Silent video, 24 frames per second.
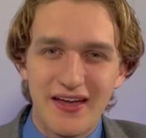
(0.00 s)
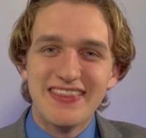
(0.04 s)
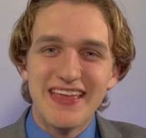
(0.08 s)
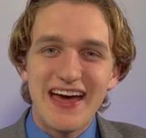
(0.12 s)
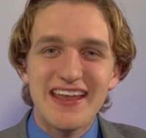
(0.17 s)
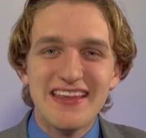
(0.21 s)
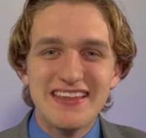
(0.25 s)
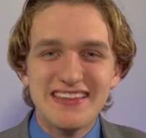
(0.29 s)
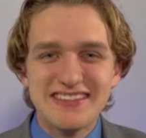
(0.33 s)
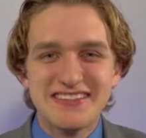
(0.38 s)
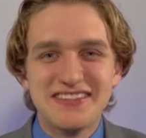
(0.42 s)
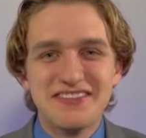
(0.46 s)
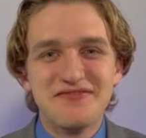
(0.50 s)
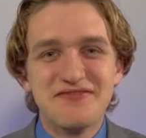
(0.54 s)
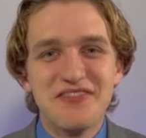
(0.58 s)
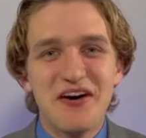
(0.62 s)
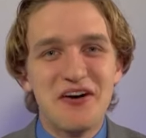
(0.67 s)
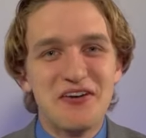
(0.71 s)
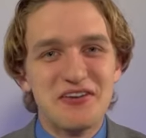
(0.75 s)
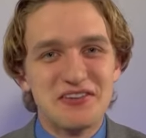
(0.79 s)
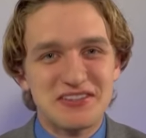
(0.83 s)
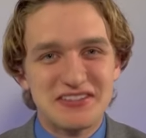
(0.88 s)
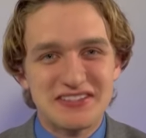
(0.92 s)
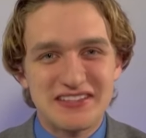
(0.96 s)
that is the
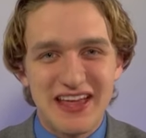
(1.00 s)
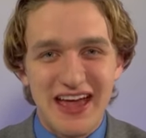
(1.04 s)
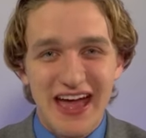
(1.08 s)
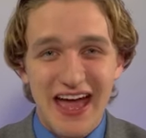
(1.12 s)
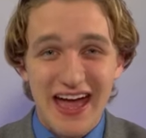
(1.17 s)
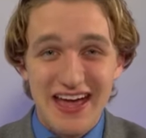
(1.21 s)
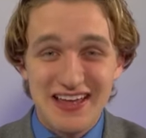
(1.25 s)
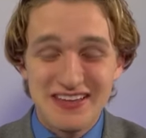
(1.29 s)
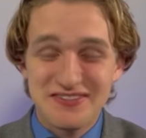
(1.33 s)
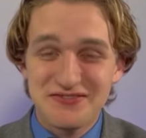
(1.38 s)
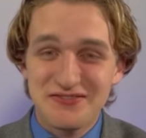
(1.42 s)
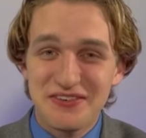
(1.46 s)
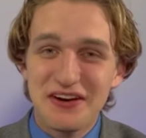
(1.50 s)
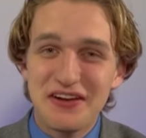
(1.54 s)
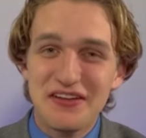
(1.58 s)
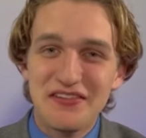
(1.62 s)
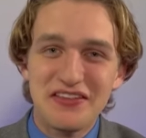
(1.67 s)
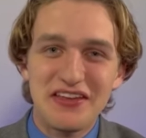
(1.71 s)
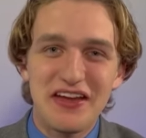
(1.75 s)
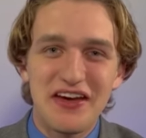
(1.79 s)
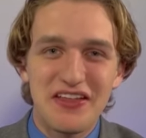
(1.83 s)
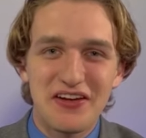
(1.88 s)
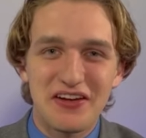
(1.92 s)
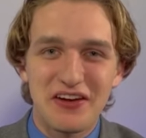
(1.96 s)
most, as one of
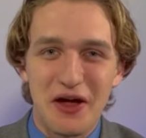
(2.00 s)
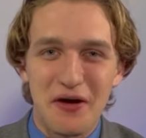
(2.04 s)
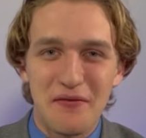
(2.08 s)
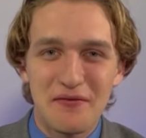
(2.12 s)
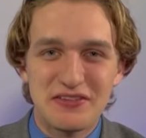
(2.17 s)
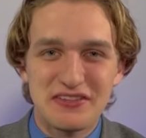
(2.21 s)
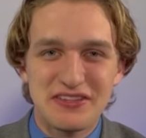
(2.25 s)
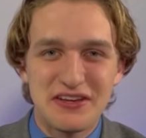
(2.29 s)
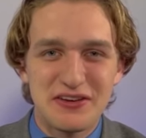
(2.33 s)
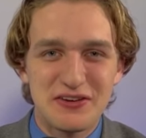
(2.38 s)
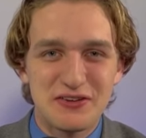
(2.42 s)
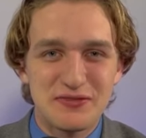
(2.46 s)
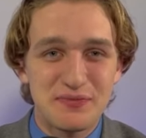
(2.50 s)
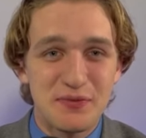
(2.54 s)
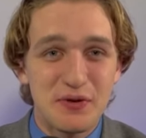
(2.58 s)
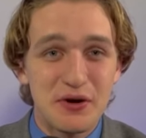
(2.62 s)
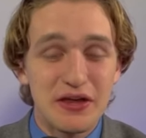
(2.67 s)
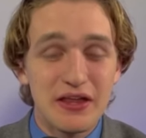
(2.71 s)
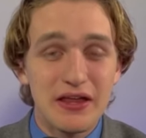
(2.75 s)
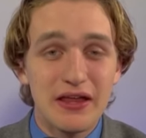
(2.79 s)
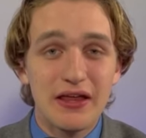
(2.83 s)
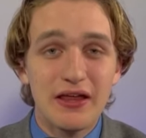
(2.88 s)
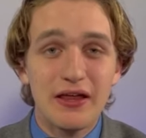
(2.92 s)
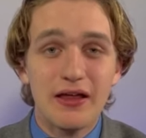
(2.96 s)
the other commentators
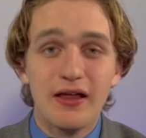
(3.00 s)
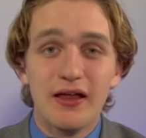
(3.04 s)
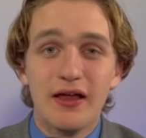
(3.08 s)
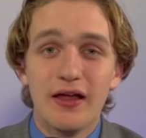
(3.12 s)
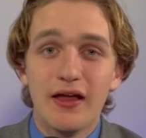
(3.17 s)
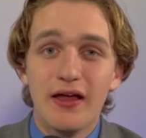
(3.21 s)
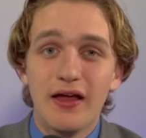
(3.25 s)
put it,